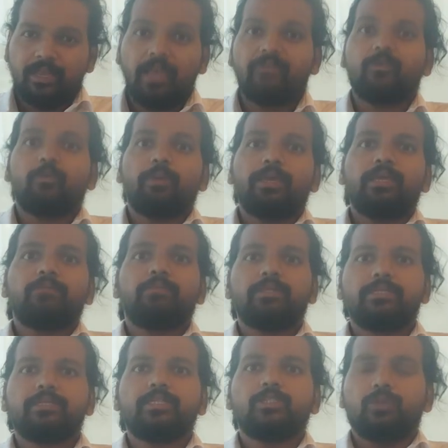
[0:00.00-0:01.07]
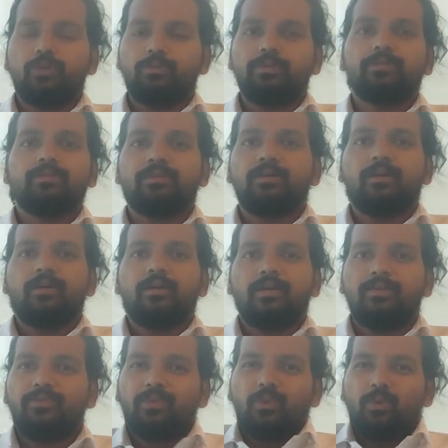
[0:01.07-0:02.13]
If you're making money, that's good, but
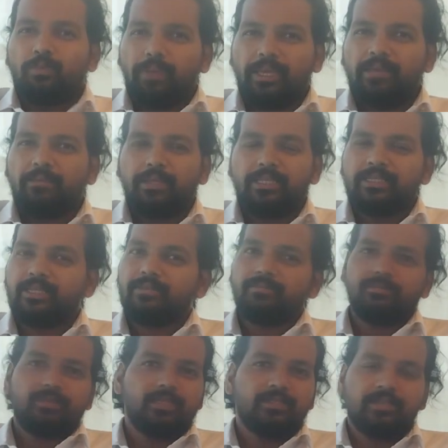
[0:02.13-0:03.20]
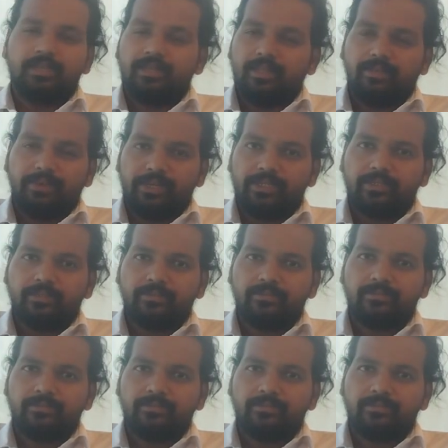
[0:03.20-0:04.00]
if you're not making money, then it's irrelevant.